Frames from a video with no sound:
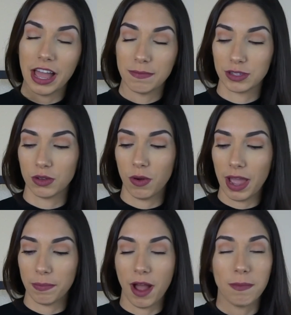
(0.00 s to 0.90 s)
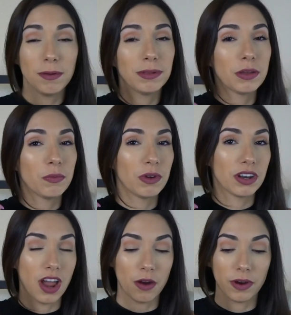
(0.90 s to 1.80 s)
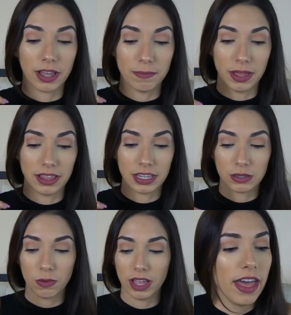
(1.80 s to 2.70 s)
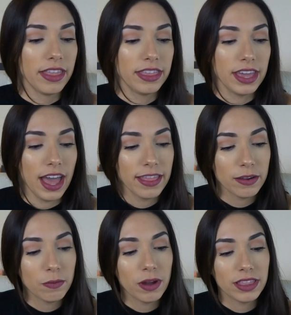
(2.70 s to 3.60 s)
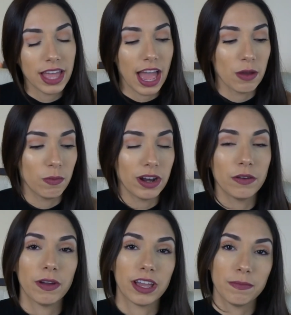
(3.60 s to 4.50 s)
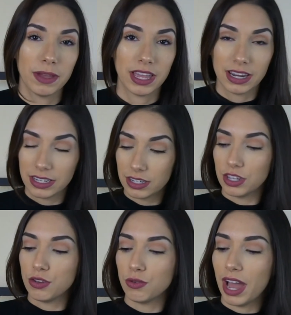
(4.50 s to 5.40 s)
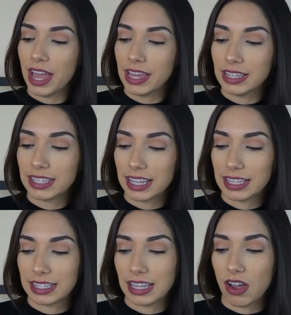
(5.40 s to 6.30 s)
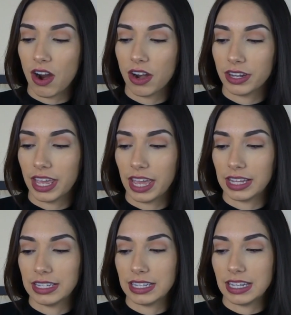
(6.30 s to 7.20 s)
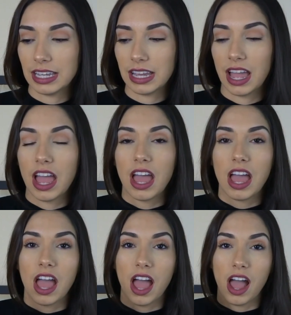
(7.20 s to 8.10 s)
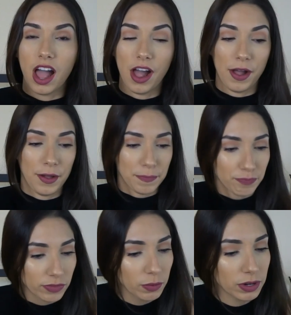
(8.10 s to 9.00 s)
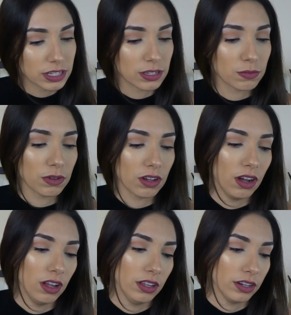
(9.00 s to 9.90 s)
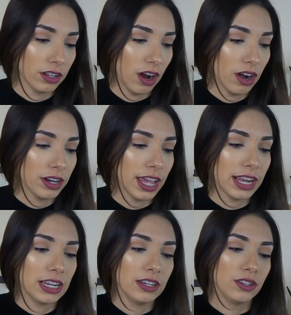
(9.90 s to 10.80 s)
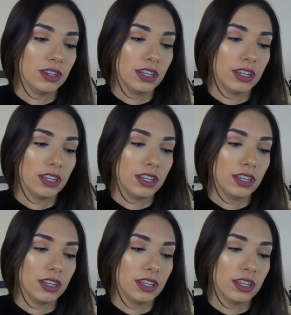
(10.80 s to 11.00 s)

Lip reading: so I probably would not recommend this one. The other one that I wouldn't recommend to you guys is the Hard Candy, what is this one called? Hard Candy